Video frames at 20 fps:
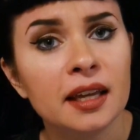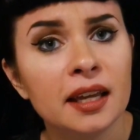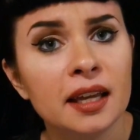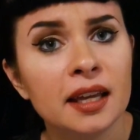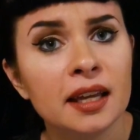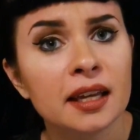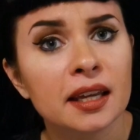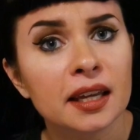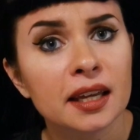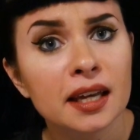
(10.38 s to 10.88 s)

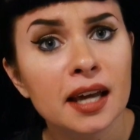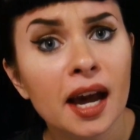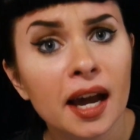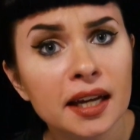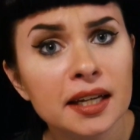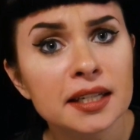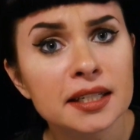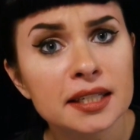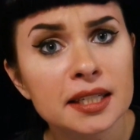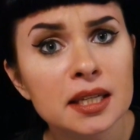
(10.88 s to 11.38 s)
It
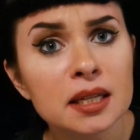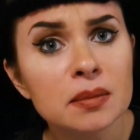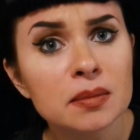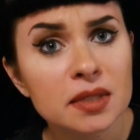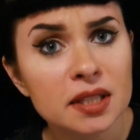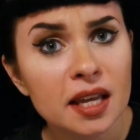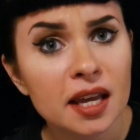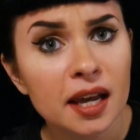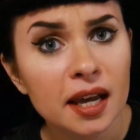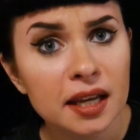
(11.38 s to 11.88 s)
kind of
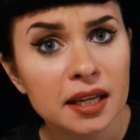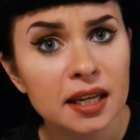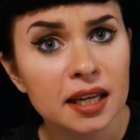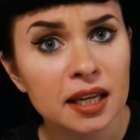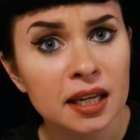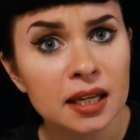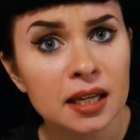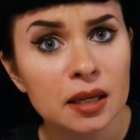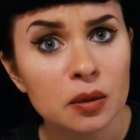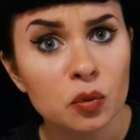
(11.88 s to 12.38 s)
seems like
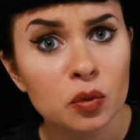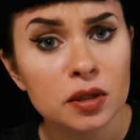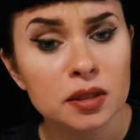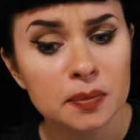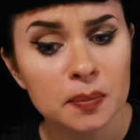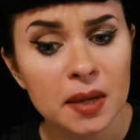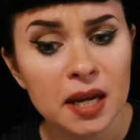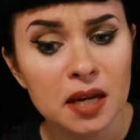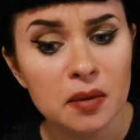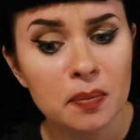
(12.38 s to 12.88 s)
it
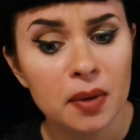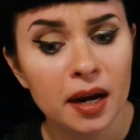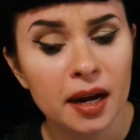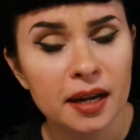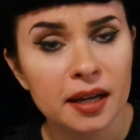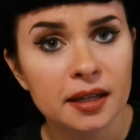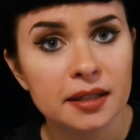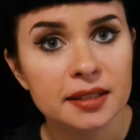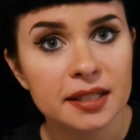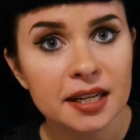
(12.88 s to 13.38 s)
was made by
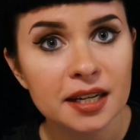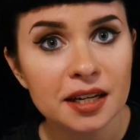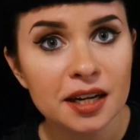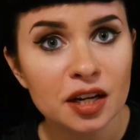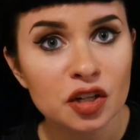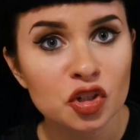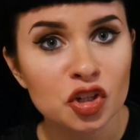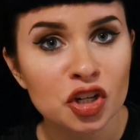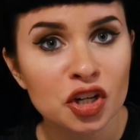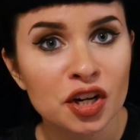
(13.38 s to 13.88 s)
a
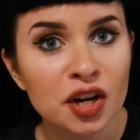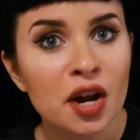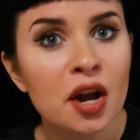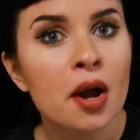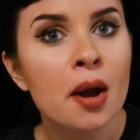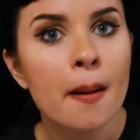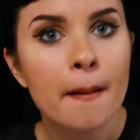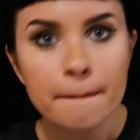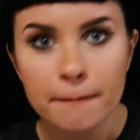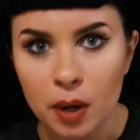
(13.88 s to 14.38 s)
teenager,
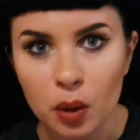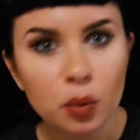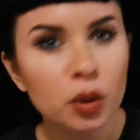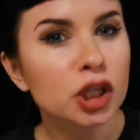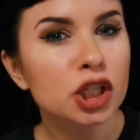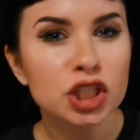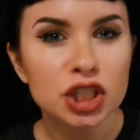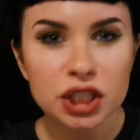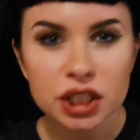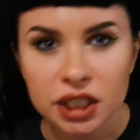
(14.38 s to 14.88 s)
but
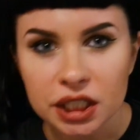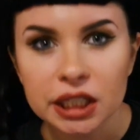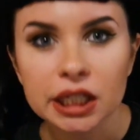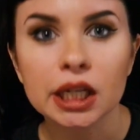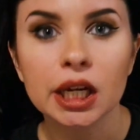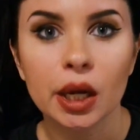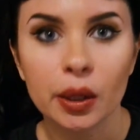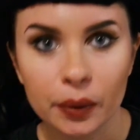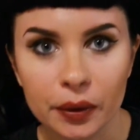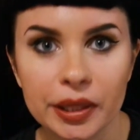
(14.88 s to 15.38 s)
we're just gonna
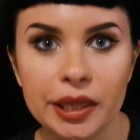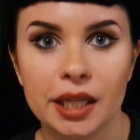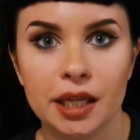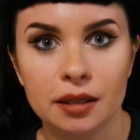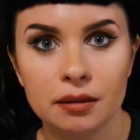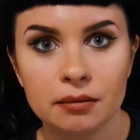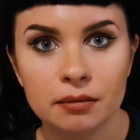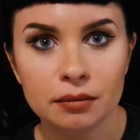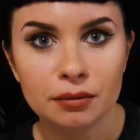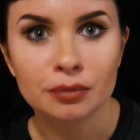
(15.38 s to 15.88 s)
go with it.
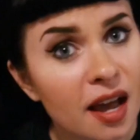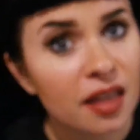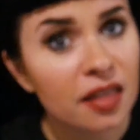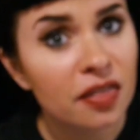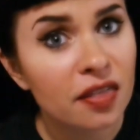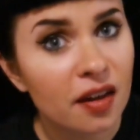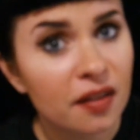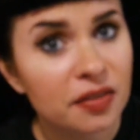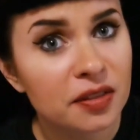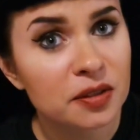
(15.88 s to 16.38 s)
I
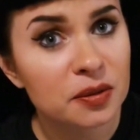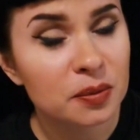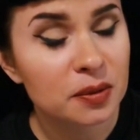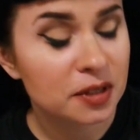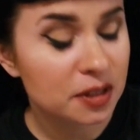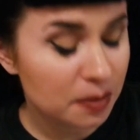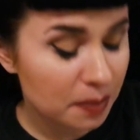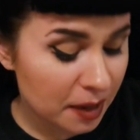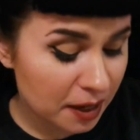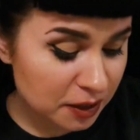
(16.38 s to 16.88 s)
thought this
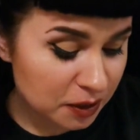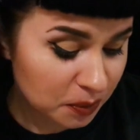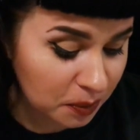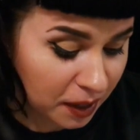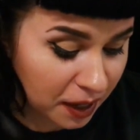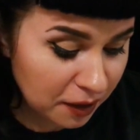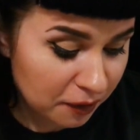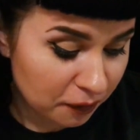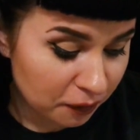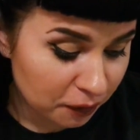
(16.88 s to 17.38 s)
was the best
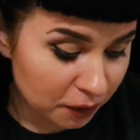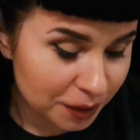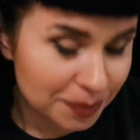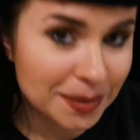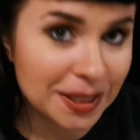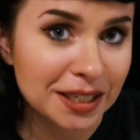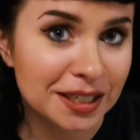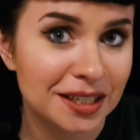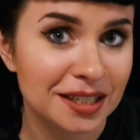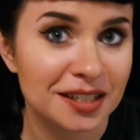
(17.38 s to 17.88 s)
way for
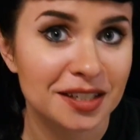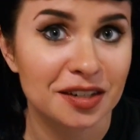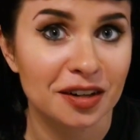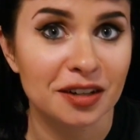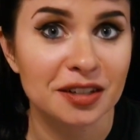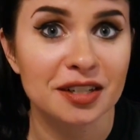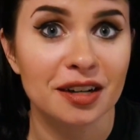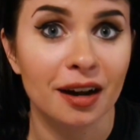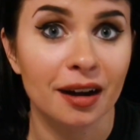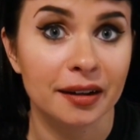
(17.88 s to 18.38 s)
me to
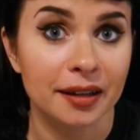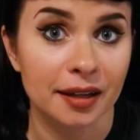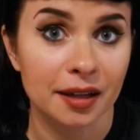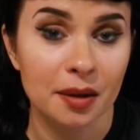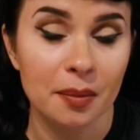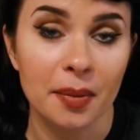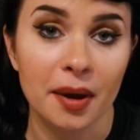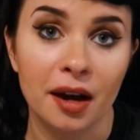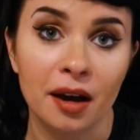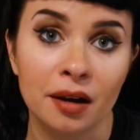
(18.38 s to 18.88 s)
start talking
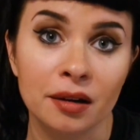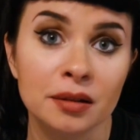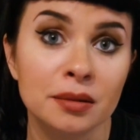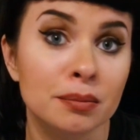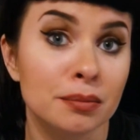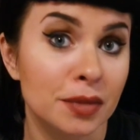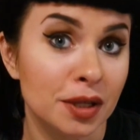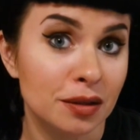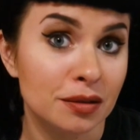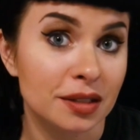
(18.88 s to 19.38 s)
about
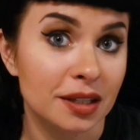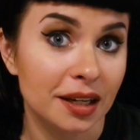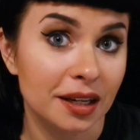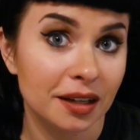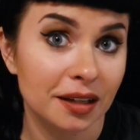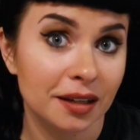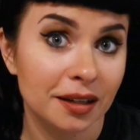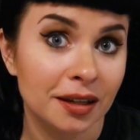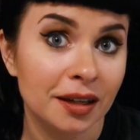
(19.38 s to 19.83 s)
music.